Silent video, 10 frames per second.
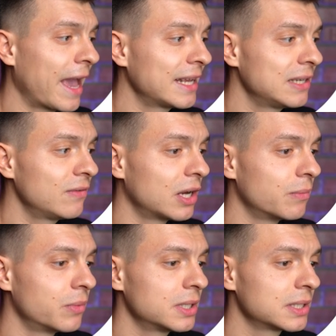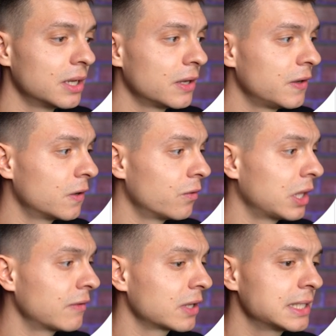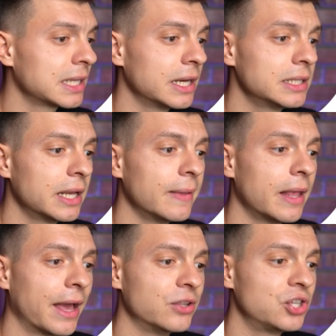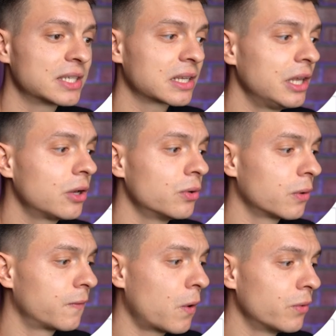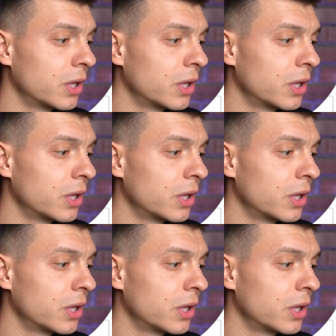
active numbers here on the left hand side and just click on your phone